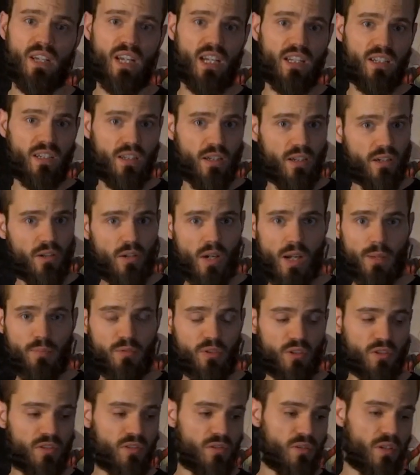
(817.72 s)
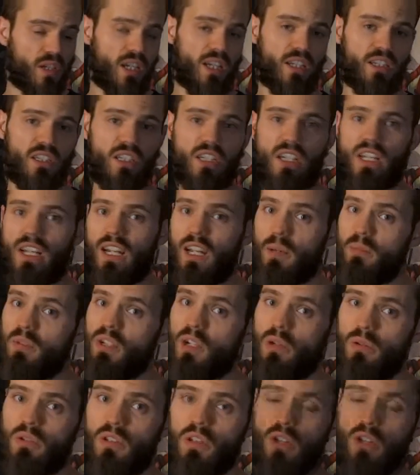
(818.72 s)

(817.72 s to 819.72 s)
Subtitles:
any other options to get it clear, let me know in the